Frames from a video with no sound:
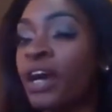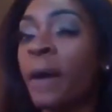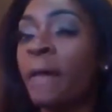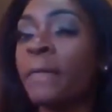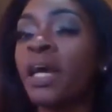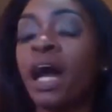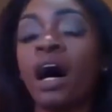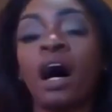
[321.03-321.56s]

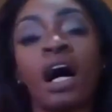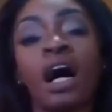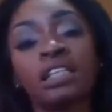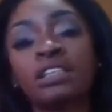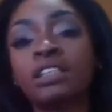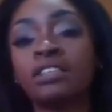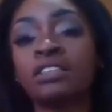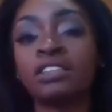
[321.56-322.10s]
but I
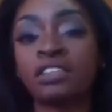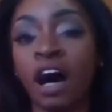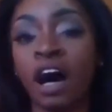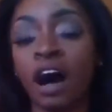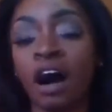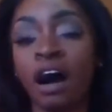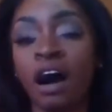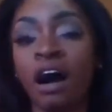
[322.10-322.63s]
also
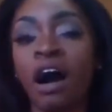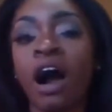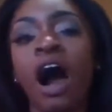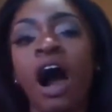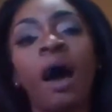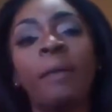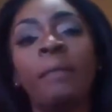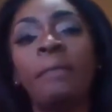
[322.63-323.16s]
saw
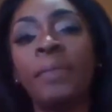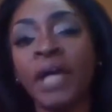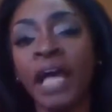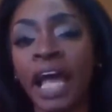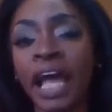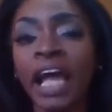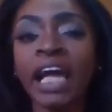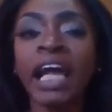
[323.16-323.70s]
a
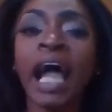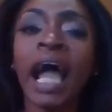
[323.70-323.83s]
big.